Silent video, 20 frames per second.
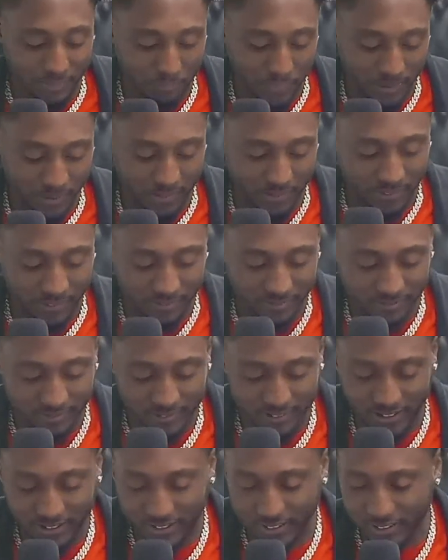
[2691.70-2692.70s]
you know what I'm
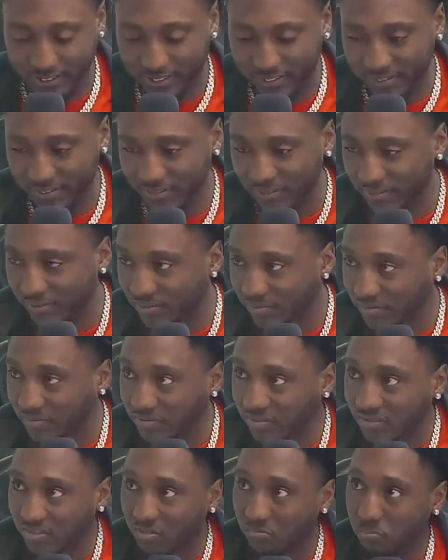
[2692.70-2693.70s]
saying.
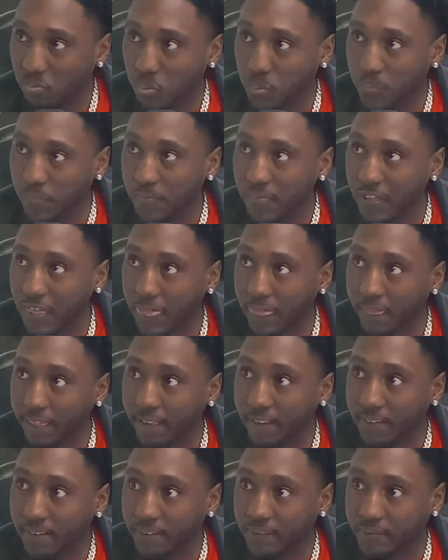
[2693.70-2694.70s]
I
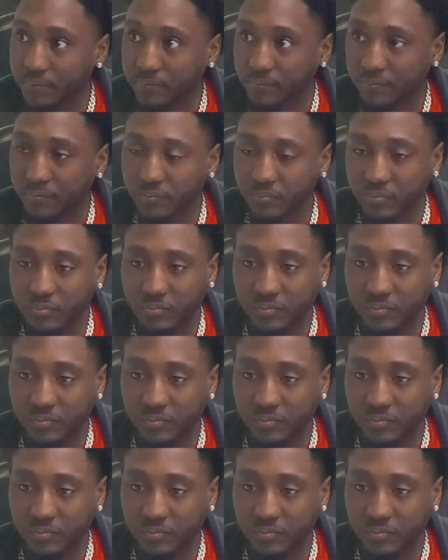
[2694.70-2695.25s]
actually did